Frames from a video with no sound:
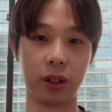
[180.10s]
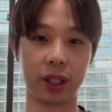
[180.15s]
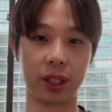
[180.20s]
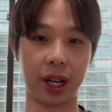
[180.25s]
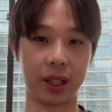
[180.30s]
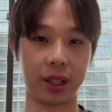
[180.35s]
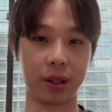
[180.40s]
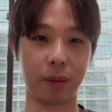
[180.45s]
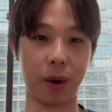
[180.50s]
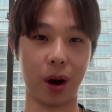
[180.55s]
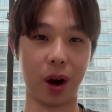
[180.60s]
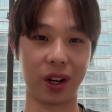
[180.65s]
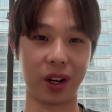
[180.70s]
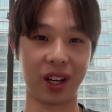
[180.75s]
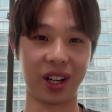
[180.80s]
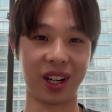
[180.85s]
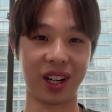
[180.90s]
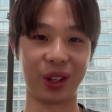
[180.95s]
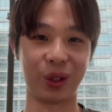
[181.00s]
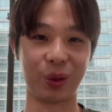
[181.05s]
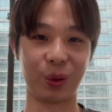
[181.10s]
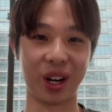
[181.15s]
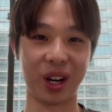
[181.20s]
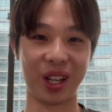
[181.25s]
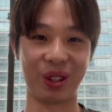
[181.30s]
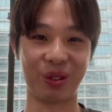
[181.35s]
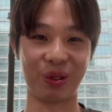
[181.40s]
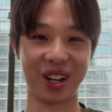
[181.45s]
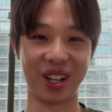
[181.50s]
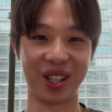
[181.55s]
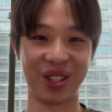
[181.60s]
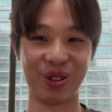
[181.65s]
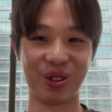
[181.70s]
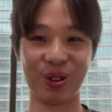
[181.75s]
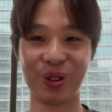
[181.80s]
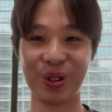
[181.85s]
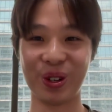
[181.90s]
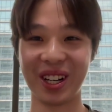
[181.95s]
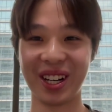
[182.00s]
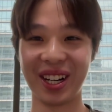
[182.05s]
looked at the market in
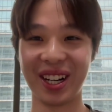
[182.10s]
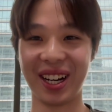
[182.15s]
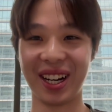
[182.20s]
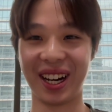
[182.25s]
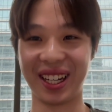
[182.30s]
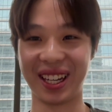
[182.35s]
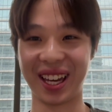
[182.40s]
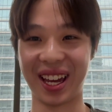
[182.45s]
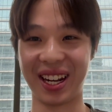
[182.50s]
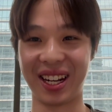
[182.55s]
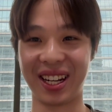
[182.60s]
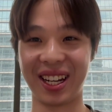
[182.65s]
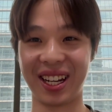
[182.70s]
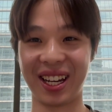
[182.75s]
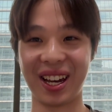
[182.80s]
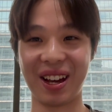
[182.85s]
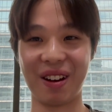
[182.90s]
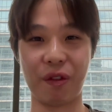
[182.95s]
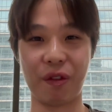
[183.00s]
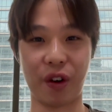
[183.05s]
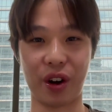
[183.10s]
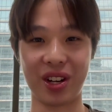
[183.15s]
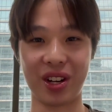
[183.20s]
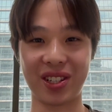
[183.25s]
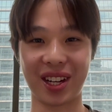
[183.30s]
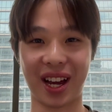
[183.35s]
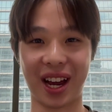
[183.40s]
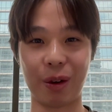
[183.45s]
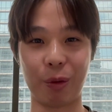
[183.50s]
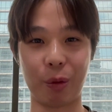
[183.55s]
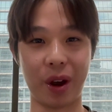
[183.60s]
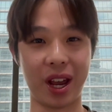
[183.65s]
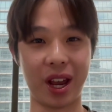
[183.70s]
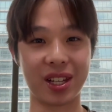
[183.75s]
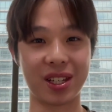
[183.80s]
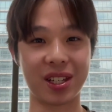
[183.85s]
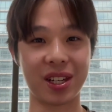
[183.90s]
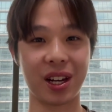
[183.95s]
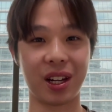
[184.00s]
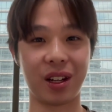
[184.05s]
2022, again, very
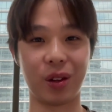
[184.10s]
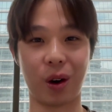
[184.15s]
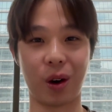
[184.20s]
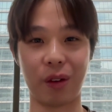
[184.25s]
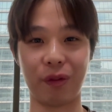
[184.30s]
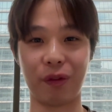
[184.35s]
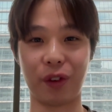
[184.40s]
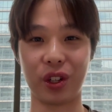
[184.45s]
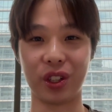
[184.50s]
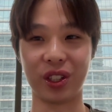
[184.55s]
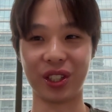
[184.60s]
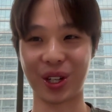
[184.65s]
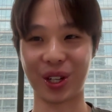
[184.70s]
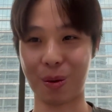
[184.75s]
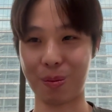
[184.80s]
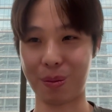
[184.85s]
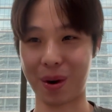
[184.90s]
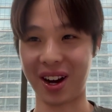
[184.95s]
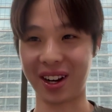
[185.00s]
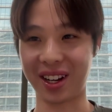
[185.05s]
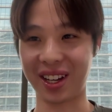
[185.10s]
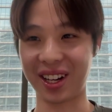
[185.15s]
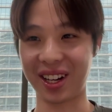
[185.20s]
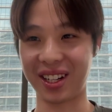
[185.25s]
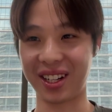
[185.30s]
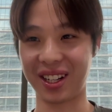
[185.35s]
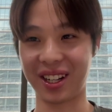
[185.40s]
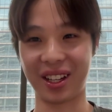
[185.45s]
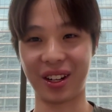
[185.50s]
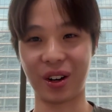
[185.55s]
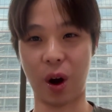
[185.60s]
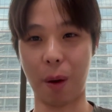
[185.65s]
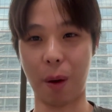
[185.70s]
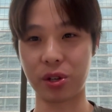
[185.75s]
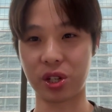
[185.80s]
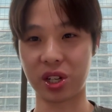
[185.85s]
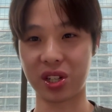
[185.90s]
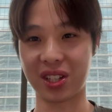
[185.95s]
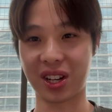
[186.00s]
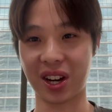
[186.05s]
sideways, non-volatile market, and
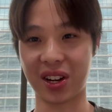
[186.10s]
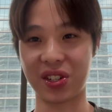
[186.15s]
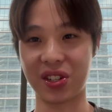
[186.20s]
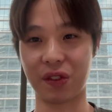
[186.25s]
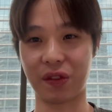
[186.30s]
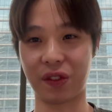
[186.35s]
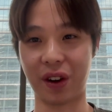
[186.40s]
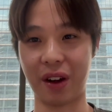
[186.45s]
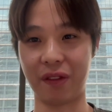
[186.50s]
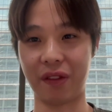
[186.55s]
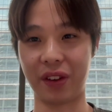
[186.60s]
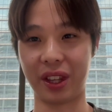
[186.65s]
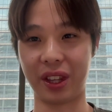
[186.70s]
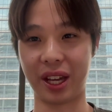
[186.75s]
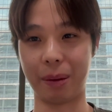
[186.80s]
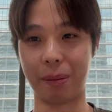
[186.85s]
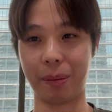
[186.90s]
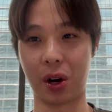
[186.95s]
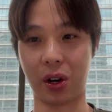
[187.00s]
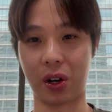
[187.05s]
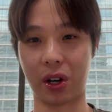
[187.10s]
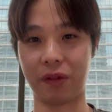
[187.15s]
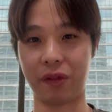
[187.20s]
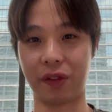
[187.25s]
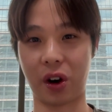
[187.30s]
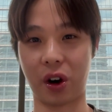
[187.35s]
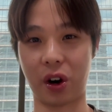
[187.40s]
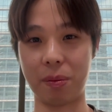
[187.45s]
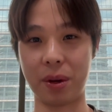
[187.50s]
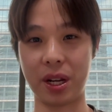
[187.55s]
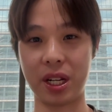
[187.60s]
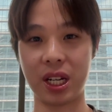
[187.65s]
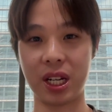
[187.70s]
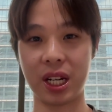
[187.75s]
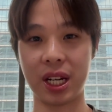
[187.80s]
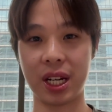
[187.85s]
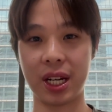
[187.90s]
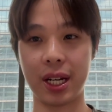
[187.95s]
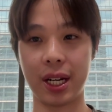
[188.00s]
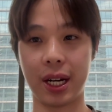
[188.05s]
options can't survive in that market environment.
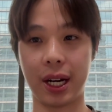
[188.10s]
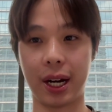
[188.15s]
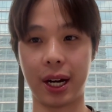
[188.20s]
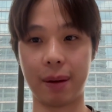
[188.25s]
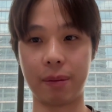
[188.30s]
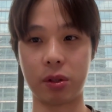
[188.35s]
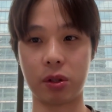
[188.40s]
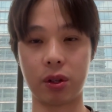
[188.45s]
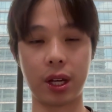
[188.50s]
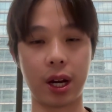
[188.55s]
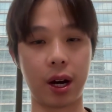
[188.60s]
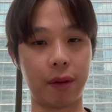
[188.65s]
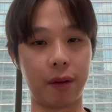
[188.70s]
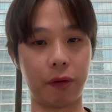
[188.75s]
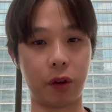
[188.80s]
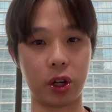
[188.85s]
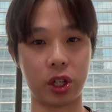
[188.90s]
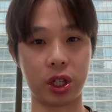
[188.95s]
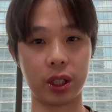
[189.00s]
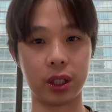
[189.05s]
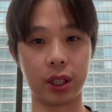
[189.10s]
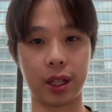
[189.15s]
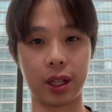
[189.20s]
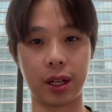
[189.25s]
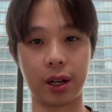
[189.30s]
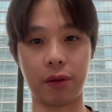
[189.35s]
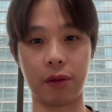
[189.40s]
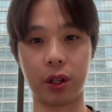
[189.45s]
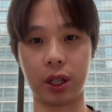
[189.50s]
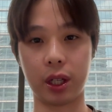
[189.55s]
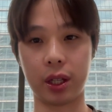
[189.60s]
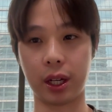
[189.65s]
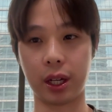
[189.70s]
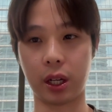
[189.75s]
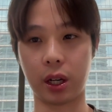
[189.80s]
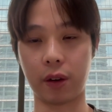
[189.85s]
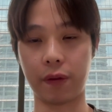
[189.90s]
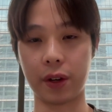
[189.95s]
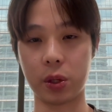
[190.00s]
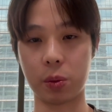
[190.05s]
So yeah, unfortunately, it didn't really
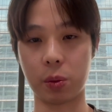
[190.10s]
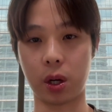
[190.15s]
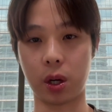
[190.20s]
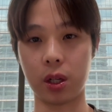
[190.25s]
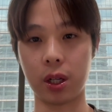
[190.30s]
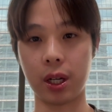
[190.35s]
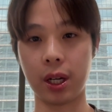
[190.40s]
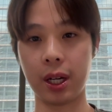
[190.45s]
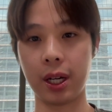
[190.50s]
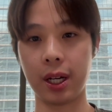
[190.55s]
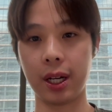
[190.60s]
take off as well.